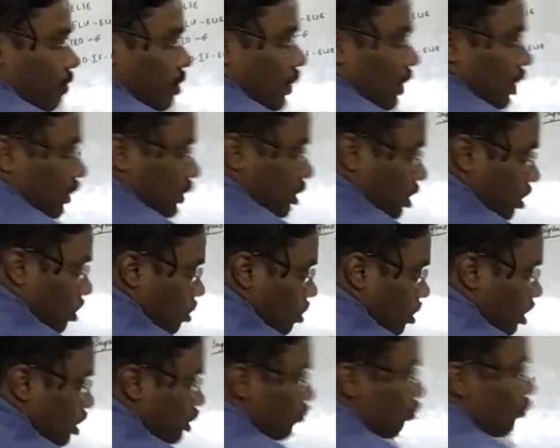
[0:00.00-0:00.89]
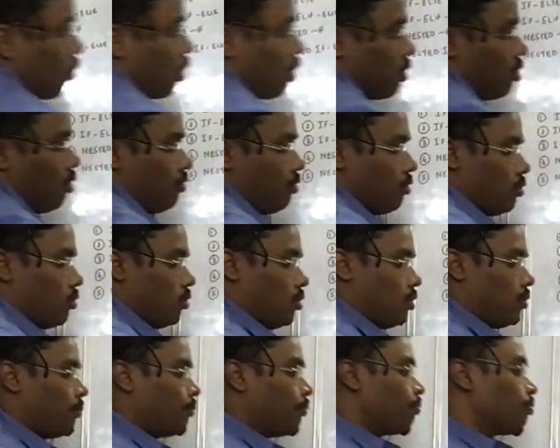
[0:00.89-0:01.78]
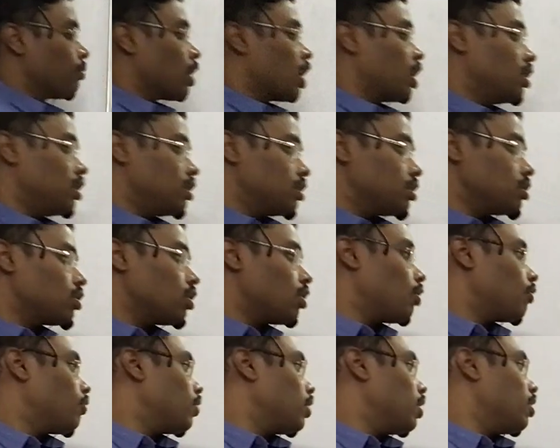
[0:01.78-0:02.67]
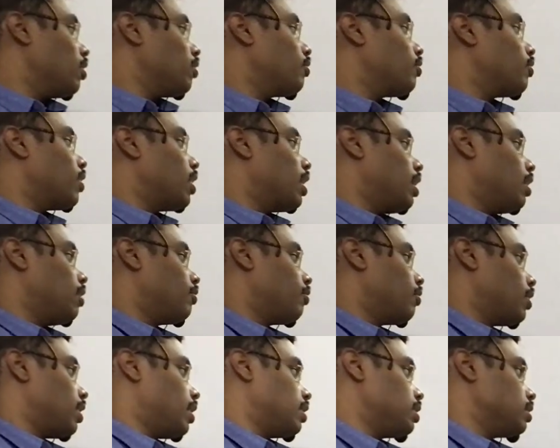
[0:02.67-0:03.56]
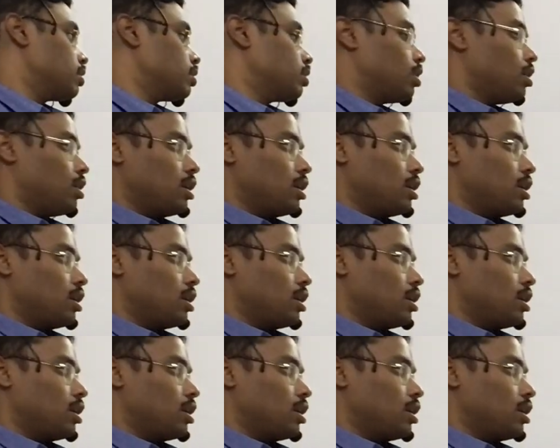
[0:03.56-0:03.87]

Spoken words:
will execute this block of code. This is how if else